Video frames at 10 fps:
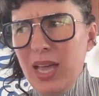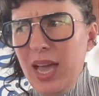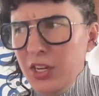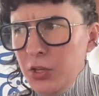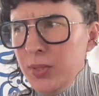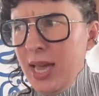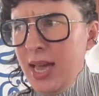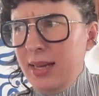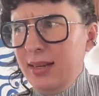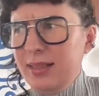And you
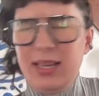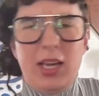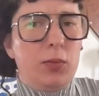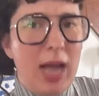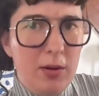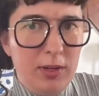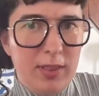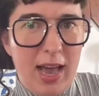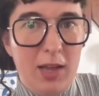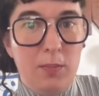can get around
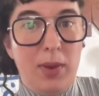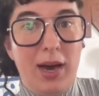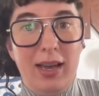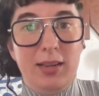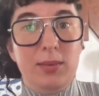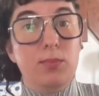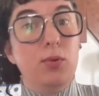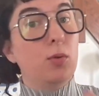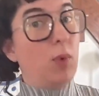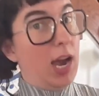that by
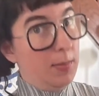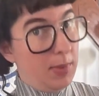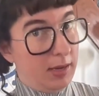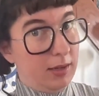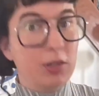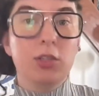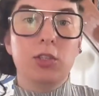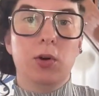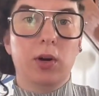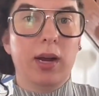priming
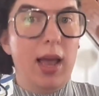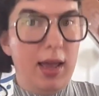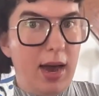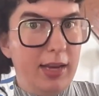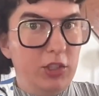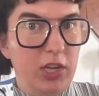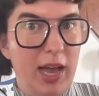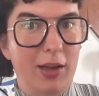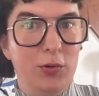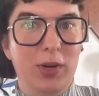your AI
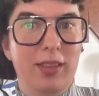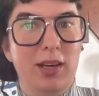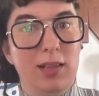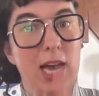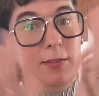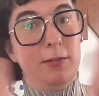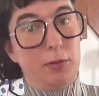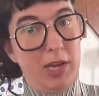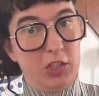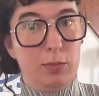chat with a lot of
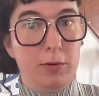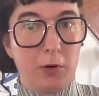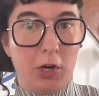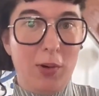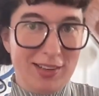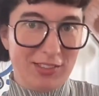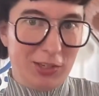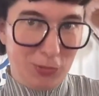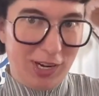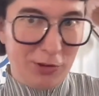information before you ask
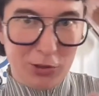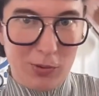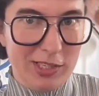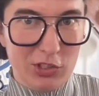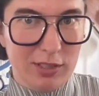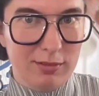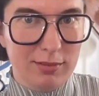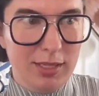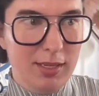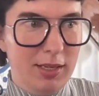it whatever the question
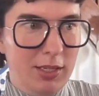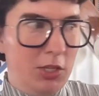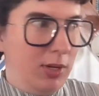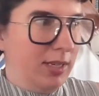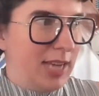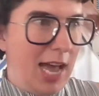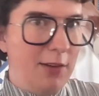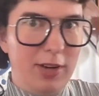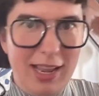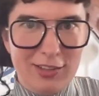you need to
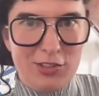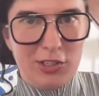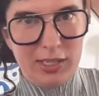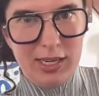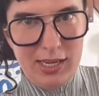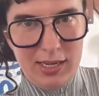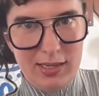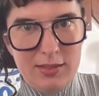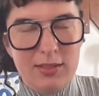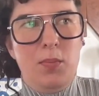have it answer
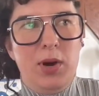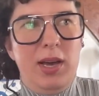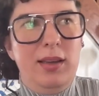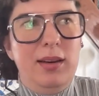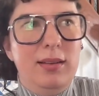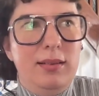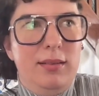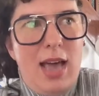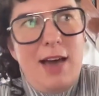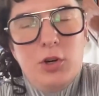is. But
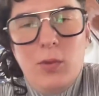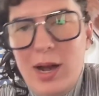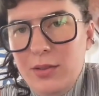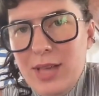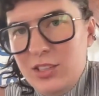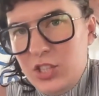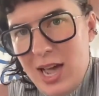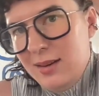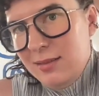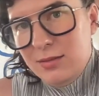after a while, that
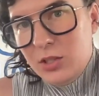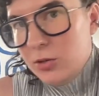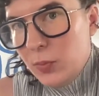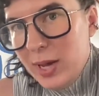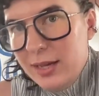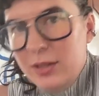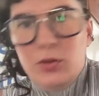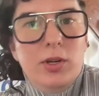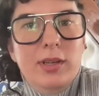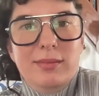chat goes away
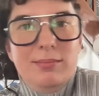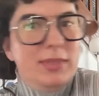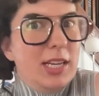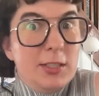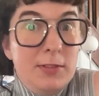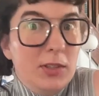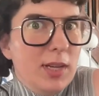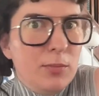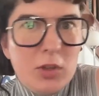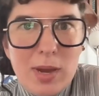or gets filled
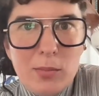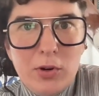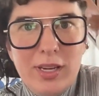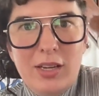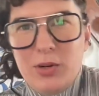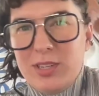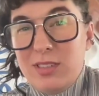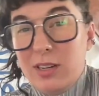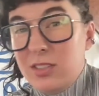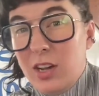up with memory or
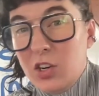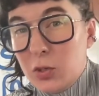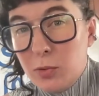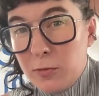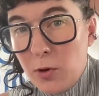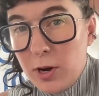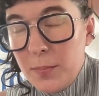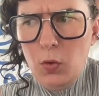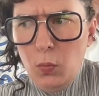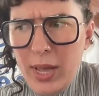starts to
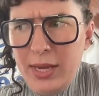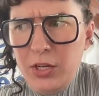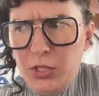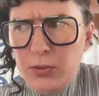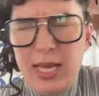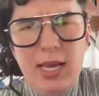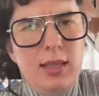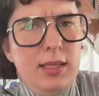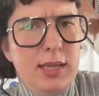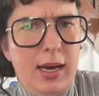underperform. When you take
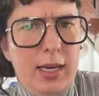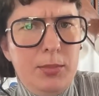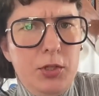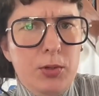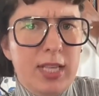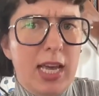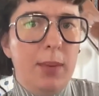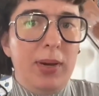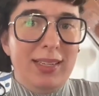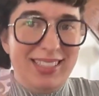the time to set up
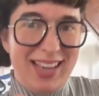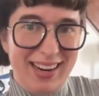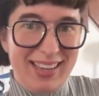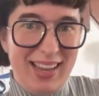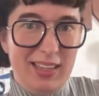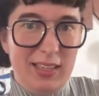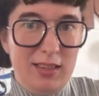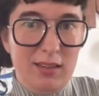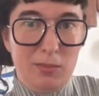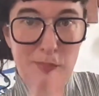a dedicated,
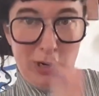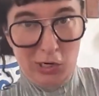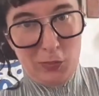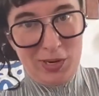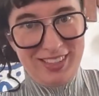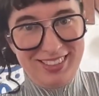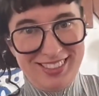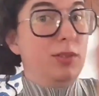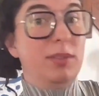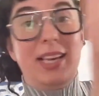permanent
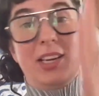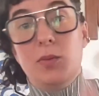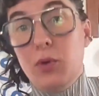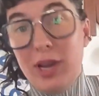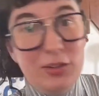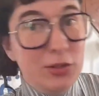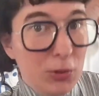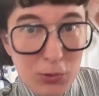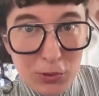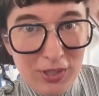second brain
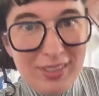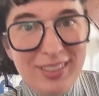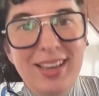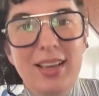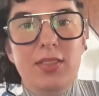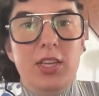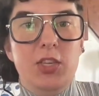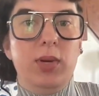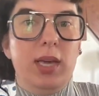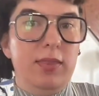tool that
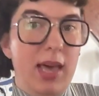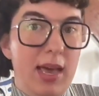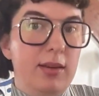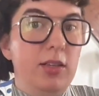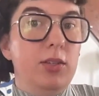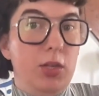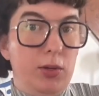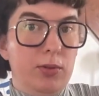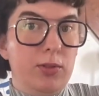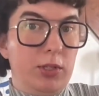you can then
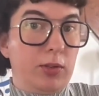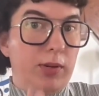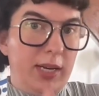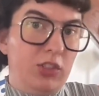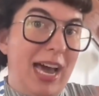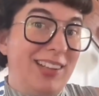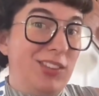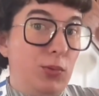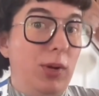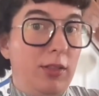use to create
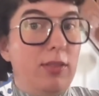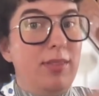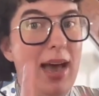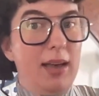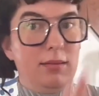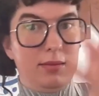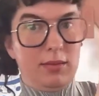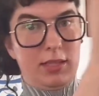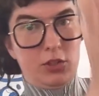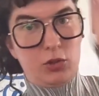chats with that
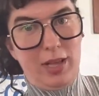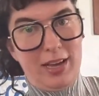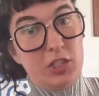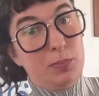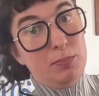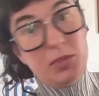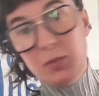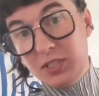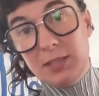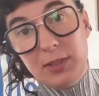centralized
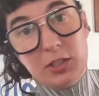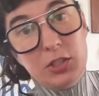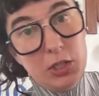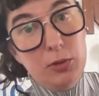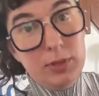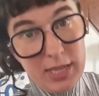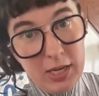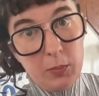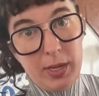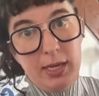specific to you
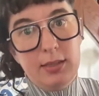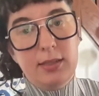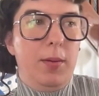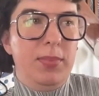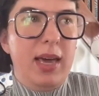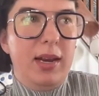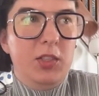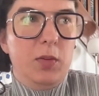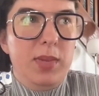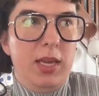database, that
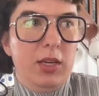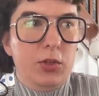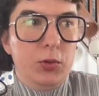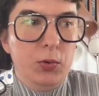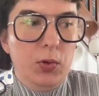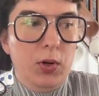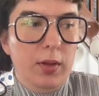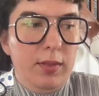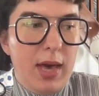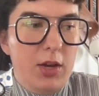ends up being a
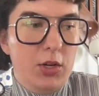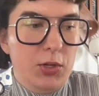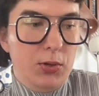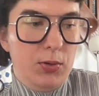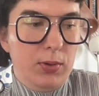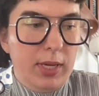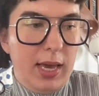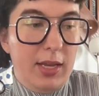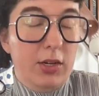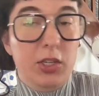tool that you
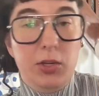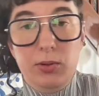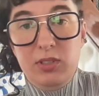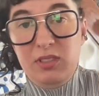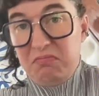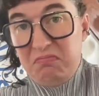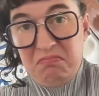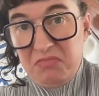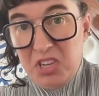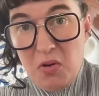can use
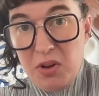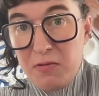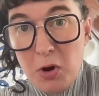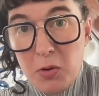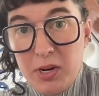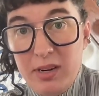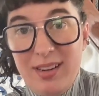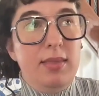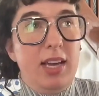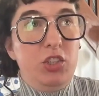going forward
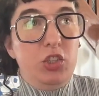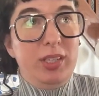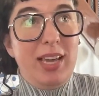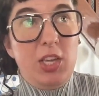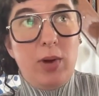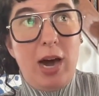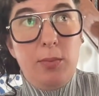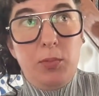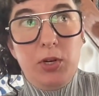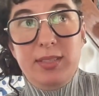that should get you
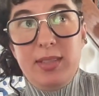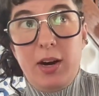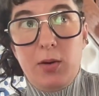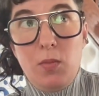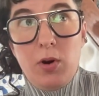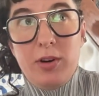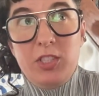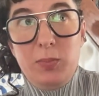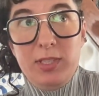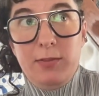outputs that are more
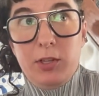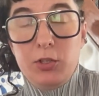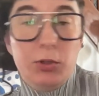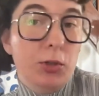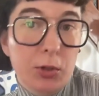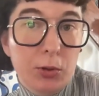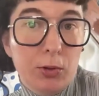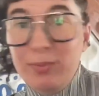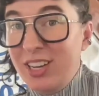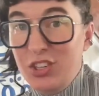specific to
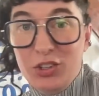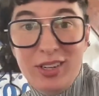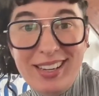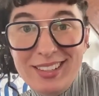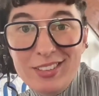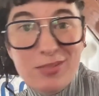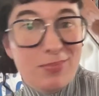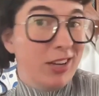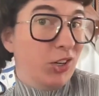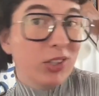you and your needs
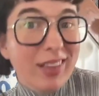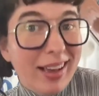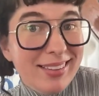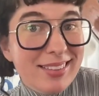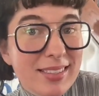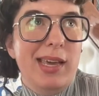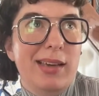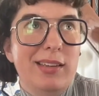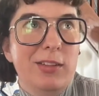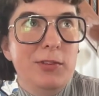and your clients. And in the